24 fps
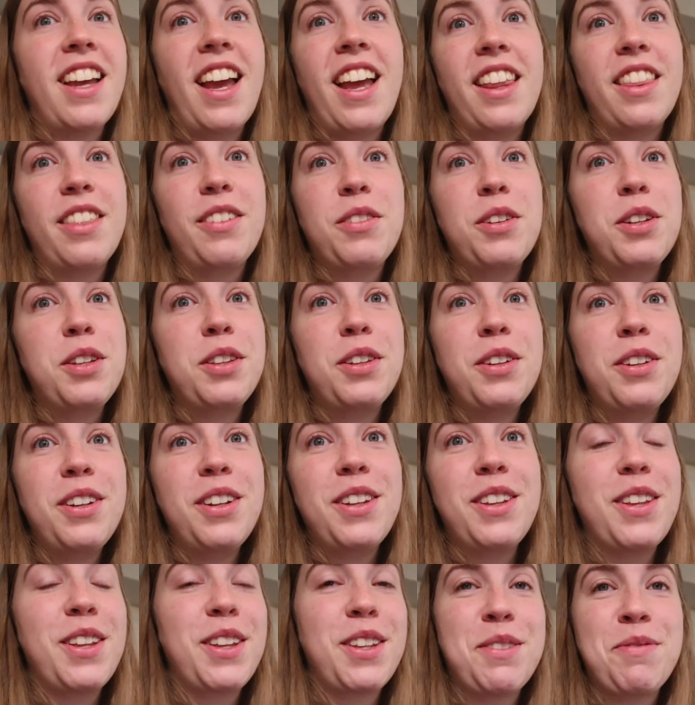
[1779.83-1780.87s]
at 3:30
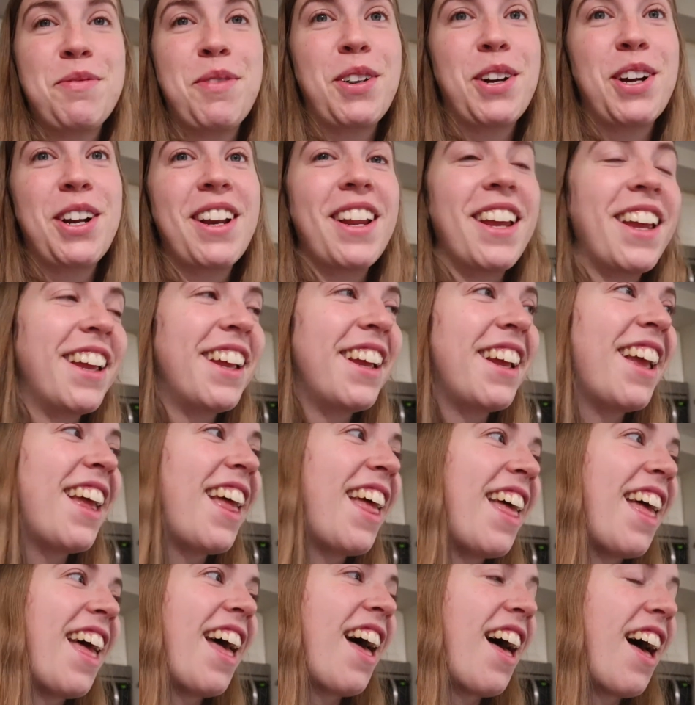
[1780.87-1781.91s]
this morning,
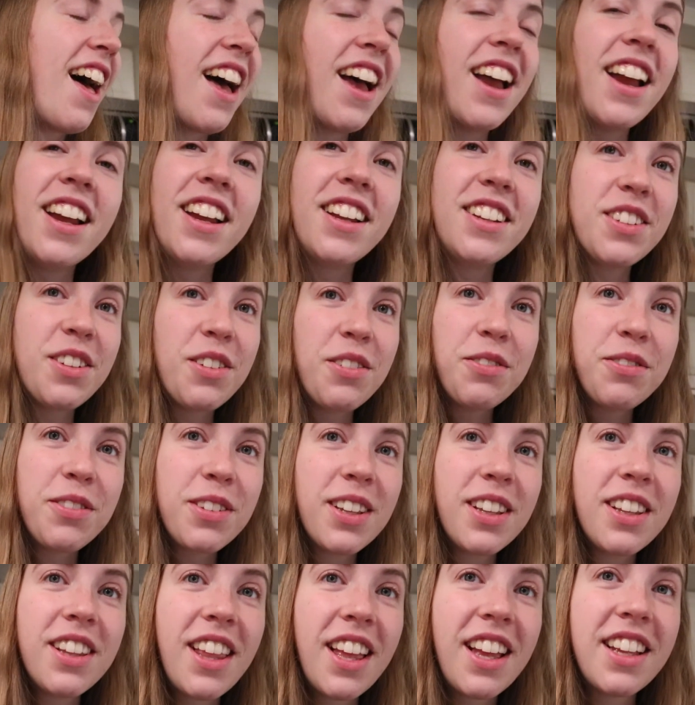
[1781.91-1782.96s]
I don't
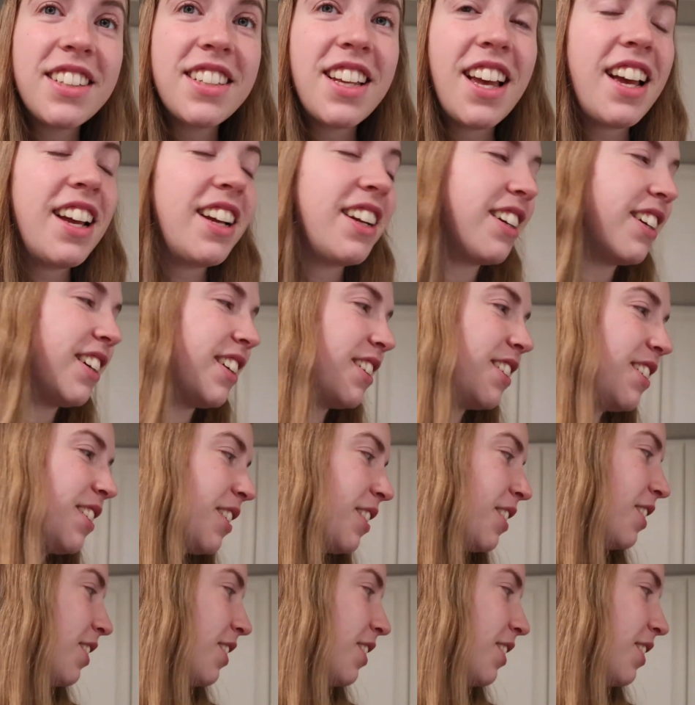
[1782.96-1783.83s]
feel that tired.